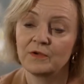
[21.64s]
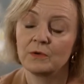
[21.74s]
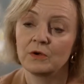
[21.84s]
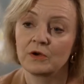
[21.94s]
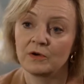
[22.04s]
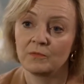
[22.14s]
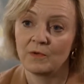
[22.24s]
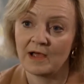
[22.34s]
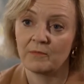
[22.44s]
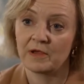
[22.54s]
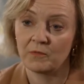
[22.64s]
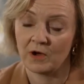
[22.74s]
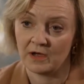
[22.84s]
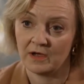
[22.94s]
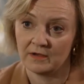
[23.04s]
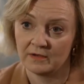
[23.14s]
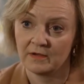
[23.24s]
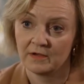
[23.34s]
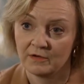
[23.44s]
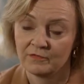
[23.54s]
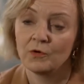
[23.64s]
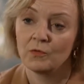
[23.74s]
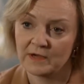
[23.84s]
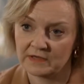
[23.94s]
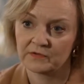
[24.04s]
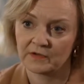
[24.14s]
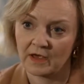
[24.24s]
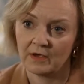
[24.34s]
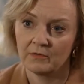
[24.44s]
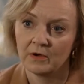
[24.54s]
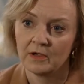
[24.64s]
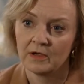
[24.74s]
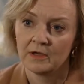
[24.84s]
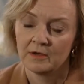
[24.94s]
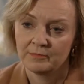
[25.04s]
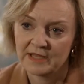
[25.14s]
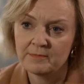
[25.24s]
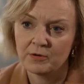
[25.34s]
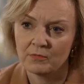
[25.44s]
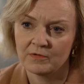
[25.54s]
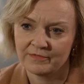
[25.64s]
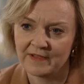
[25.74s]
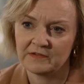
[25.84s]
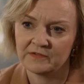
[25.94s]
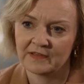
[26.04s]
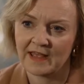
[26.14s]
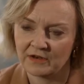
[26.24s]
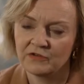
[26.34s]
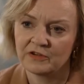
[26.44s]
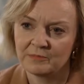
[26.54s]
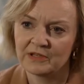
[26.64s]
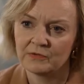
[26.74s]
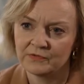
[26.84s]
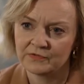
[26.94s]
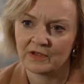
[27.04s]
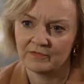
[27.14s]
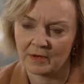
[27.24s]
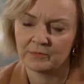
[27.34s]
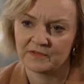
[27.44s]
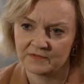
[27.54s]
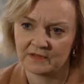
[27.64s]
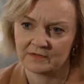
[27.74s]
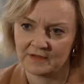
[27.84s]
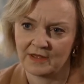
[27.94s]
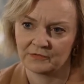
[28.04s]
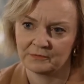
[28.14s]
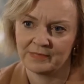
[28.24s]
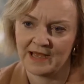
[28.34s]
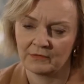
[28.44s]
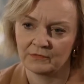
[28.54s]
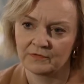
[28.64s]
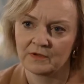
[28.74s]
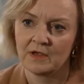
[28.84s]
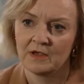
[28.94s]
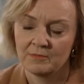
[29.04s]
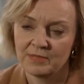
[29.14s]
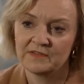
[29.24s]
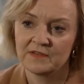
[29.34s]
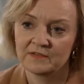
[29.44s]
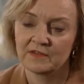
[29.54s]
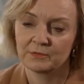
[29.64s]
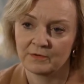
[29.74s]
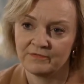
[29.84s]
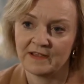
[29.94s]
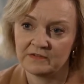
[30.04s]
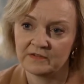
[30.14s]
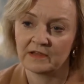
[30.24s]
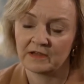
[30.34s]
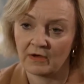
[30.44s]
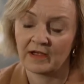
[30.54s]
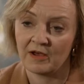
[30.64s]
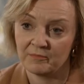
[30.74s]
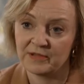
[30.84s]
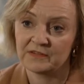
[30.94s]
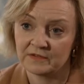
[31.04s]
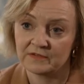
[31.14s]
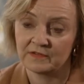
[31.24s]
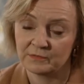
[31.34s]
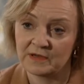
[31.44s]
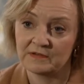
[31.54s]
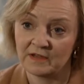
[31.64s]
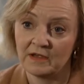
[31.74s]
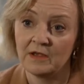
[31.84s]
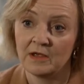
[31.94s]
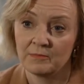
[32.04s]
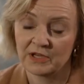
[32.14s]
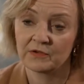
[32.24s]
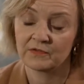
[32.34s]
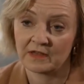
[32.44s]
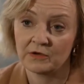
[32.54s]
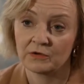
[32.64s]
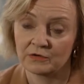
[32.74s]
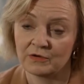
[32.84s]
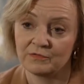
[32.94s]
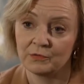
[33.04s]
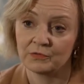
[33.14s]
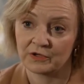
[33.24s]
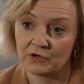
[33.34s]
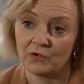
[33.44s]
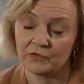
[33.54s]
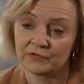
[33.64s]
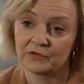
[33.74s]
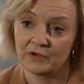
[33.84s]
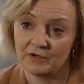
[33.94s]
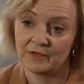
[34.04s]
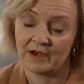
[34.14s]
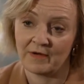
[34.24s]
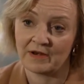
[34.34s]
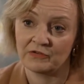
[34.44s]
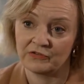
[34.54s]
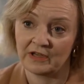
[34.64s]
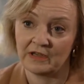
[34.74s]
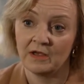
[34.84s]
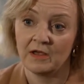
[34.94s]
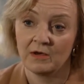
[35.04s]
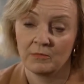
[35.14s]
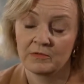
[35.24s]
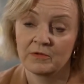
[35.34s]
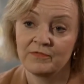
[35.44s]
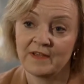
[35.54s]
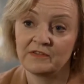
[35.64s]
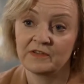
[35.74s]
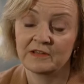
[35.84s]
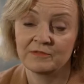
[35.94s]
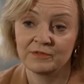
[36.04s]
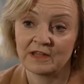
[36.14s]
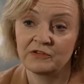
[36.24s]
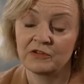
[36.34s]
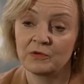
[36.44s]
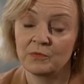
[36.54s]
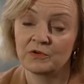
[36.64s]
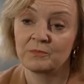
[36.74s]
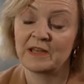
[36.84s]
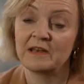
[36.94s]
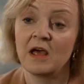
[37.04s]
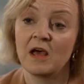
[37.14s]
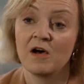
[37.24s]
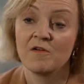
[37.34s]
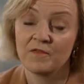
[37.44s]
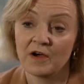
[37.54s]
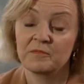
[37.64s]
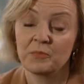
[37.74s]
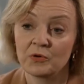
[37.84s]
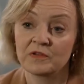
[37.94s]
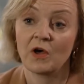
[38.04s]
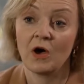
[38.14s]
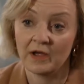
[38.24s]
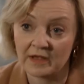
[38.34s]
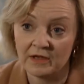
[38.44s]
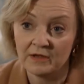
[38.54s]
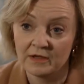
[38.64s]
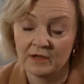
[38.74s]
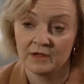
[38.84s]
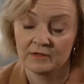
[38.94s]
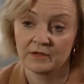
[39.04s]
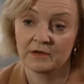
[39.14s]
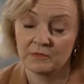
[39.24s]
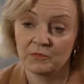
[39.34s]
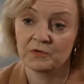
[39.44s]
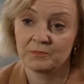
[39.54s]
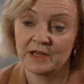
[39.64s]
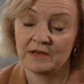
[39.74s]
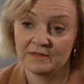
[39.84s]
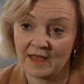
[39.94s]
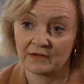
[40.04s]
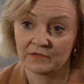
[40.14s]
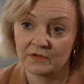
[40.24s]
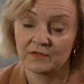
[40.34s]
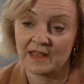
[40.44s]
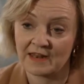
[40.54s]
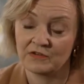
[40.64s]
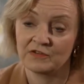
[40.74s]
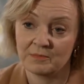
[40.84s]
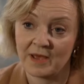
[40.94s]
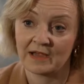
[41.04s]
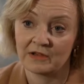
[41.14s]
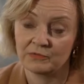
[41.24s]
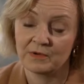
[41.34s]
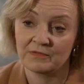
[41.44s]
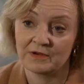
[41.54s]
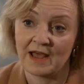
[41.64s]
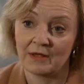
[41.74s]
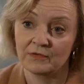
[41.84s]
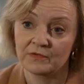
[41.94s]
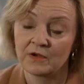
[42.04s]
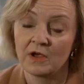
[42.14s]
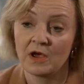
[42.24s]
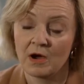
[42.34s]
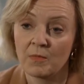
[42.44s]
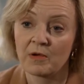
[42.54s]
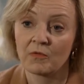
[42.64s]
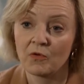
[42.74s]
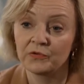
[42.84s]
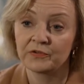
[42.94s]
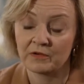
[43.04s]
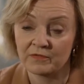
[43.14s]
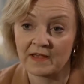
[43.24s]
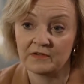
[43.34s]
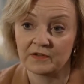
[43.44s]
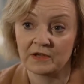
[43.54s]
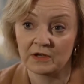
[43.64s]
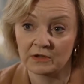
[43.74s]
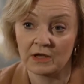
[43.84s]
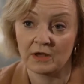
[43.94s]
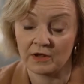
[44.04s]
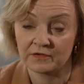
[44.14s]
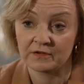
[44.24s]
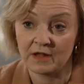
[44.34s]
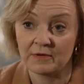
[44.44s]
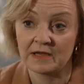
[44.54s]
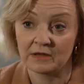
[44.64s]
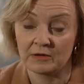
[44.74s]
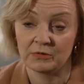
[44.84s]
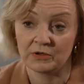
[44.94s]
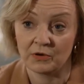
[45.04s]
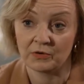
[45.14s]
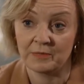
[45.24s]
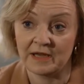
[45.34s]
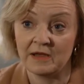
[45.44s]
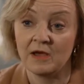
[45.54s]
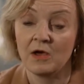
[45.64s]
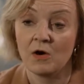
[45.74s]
If you look at where we were 4 weeks ago, people were facing energy bills of up to £6,000. Businesses were facing going out of business this winter because they couldn't afford the costs of their energy. We were facing inflation that would have been 5 points higher than it would have been thanks to the energy package we've announced. And we were also facing a slowing global economy.